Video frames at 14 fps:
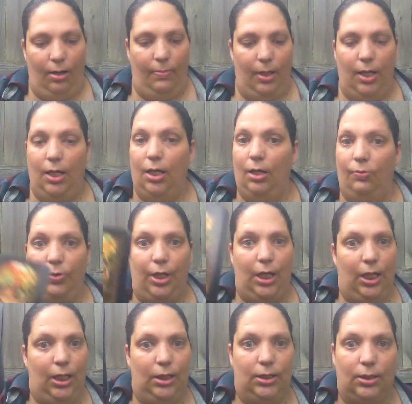It
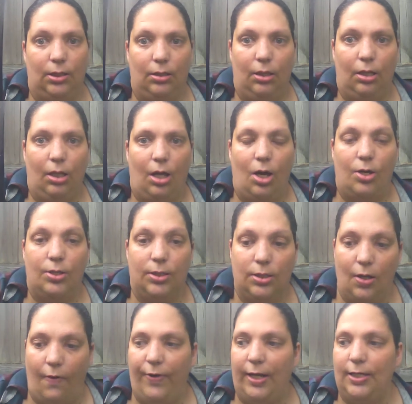reads
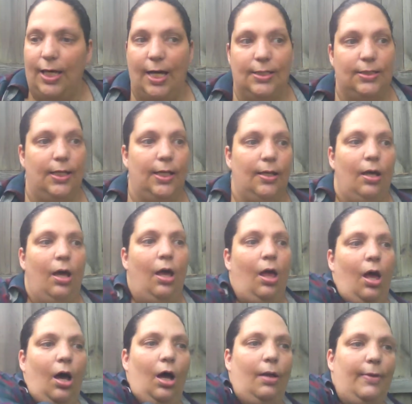so fantastic.
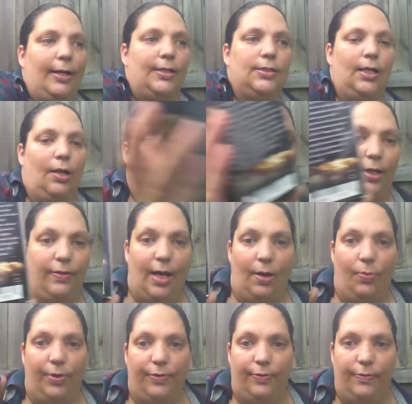Like I said, I read that
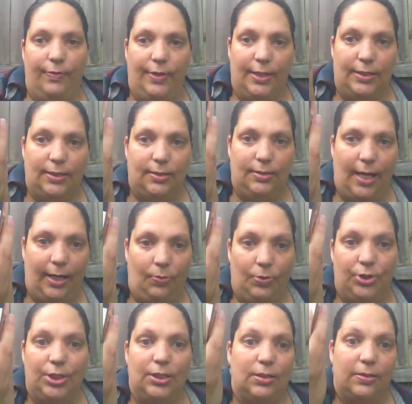with this deck, which
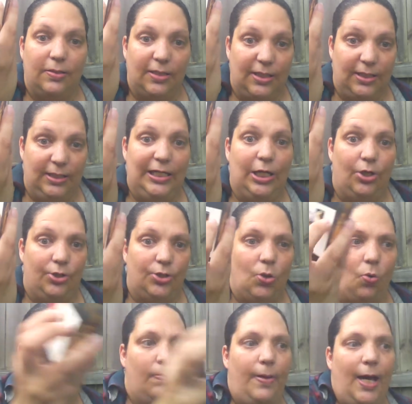is geared
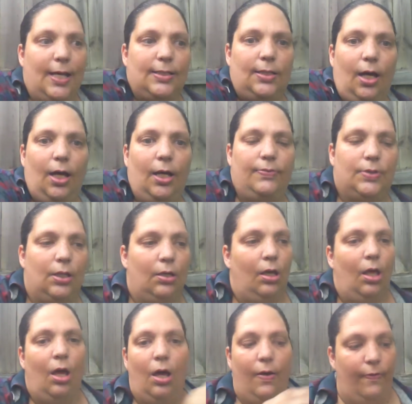toward past lives.
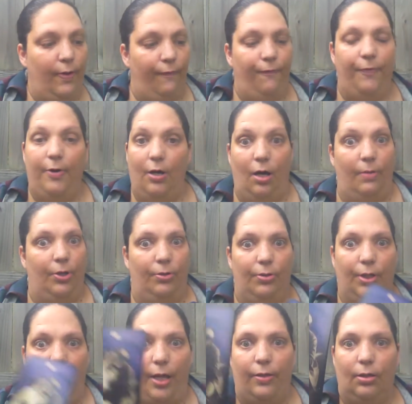They're phenomenal
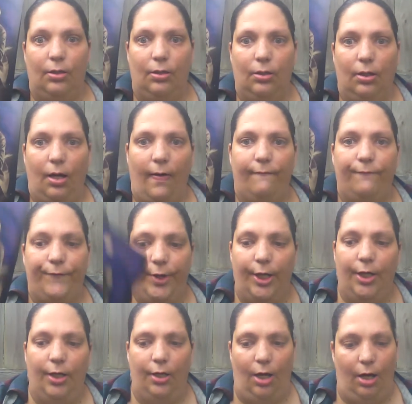together.
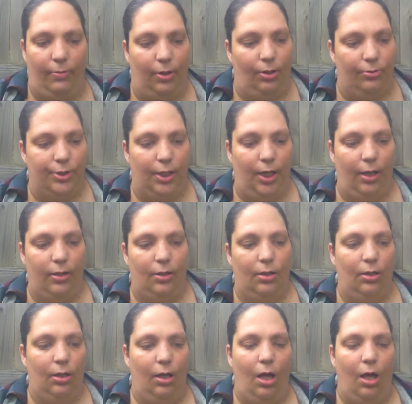Phenomenal together.